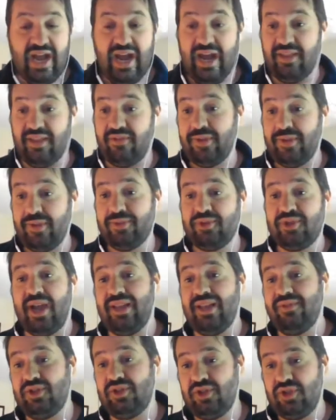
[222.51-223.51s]
On the flip side
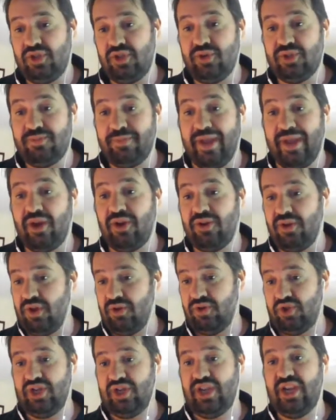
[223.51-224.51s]
of it too is payer
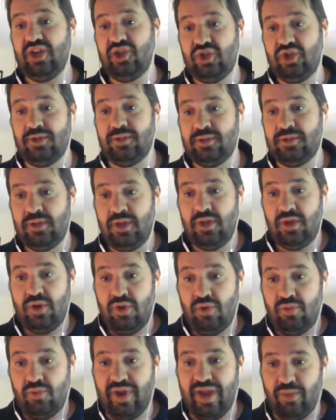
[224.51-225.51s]
negotiations,
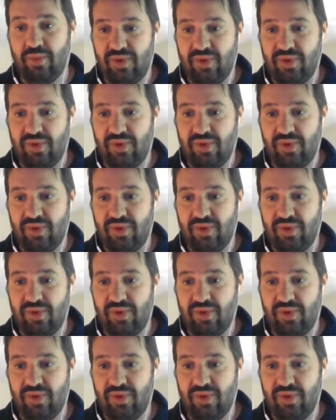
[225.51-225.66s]
right?